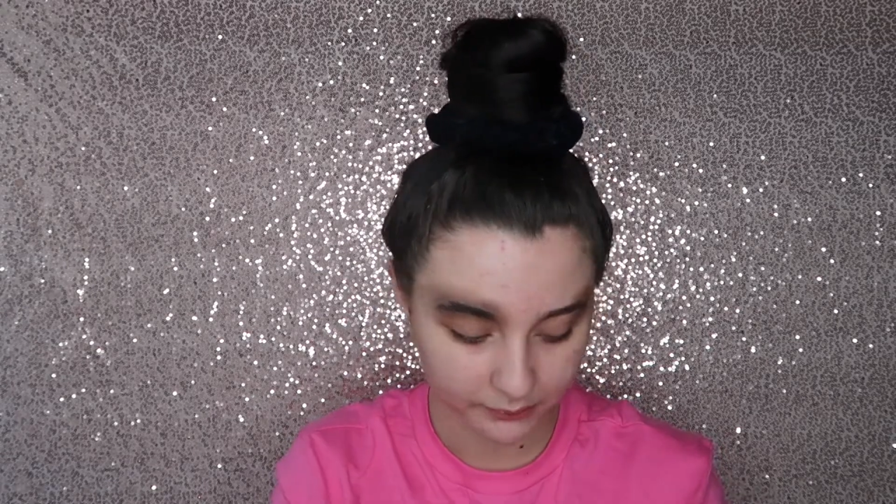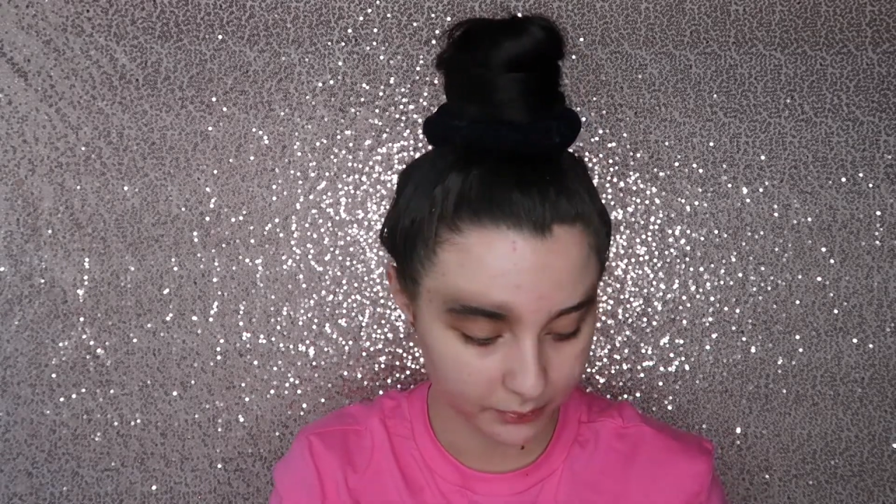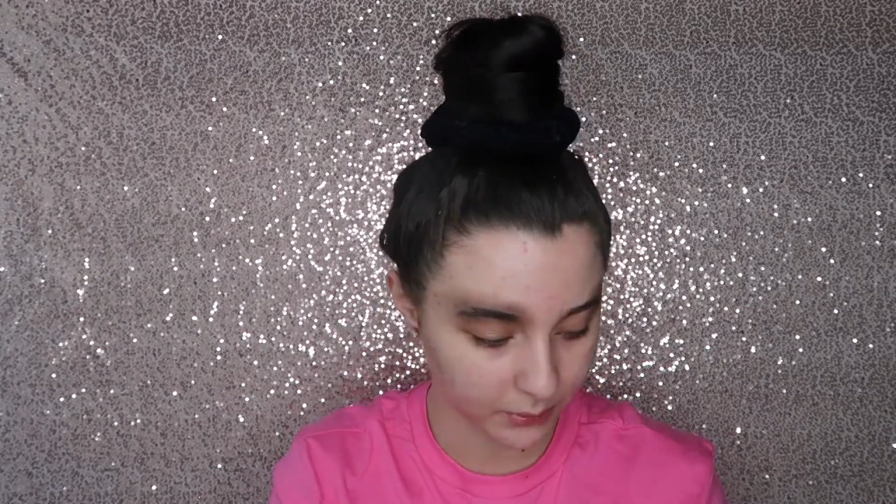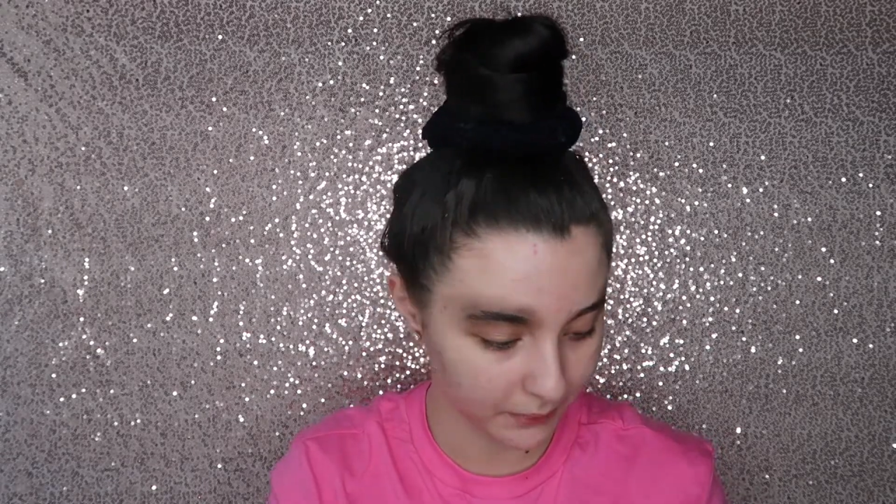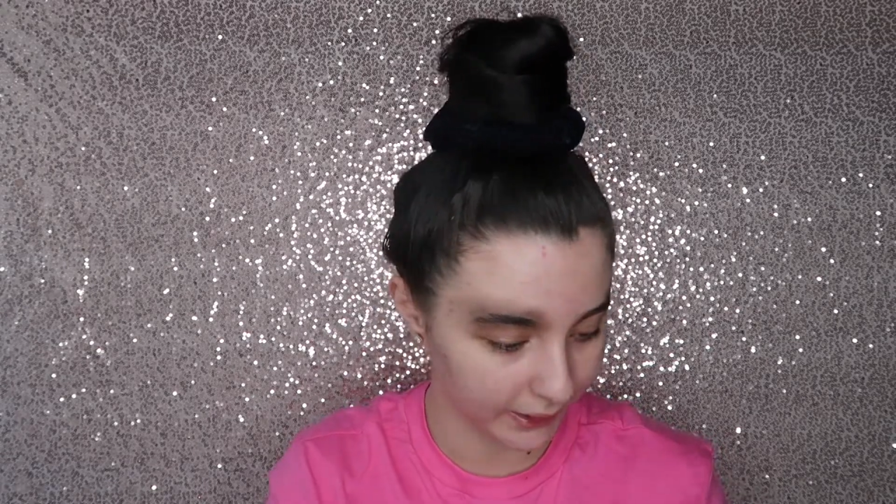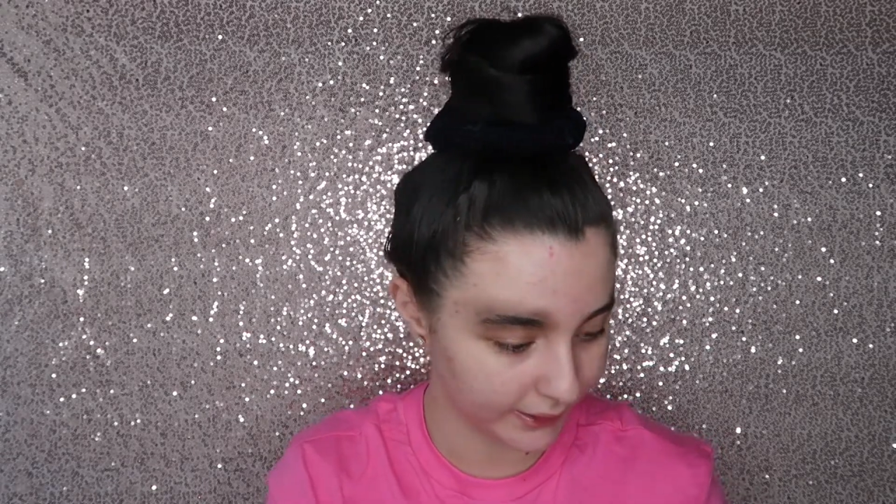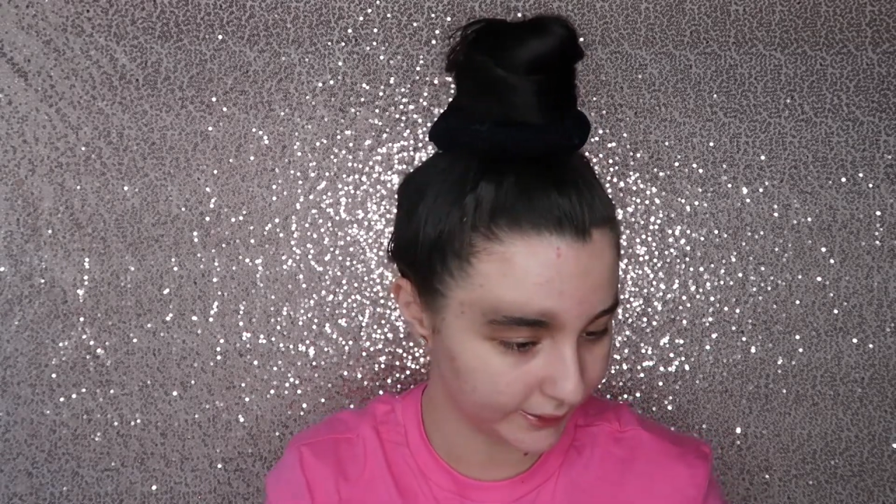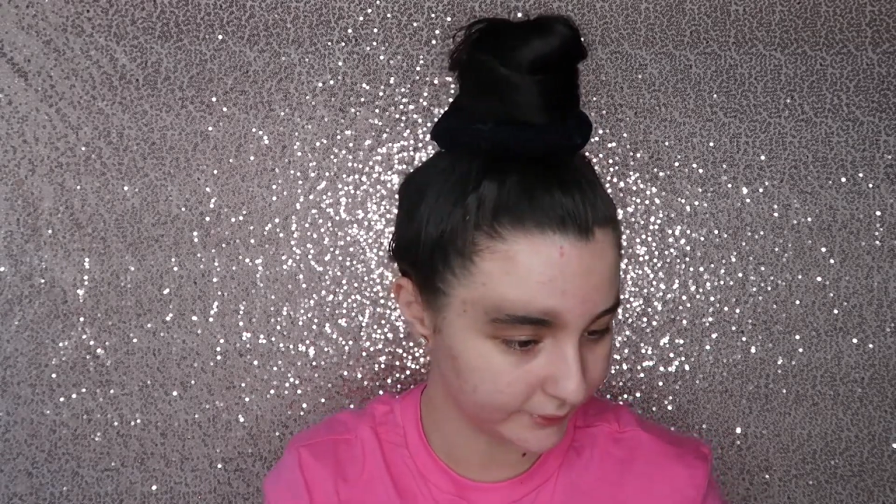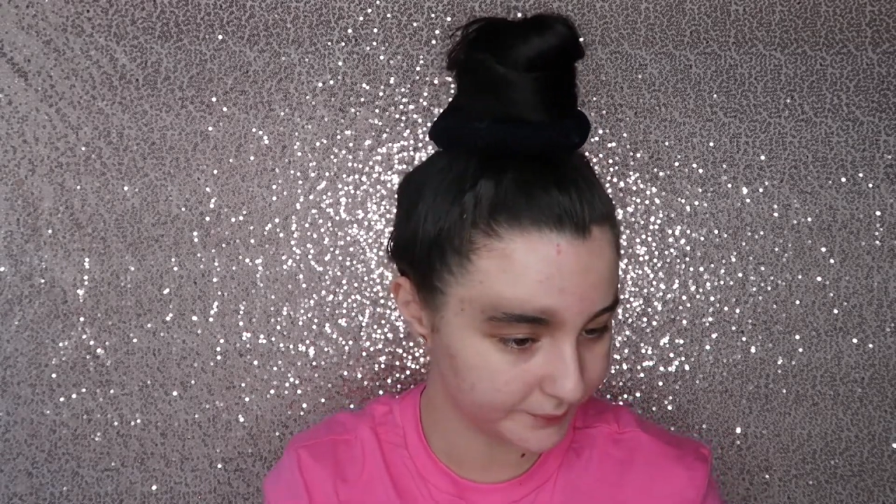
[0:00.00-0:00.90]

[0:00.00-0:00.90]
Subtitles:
Probably.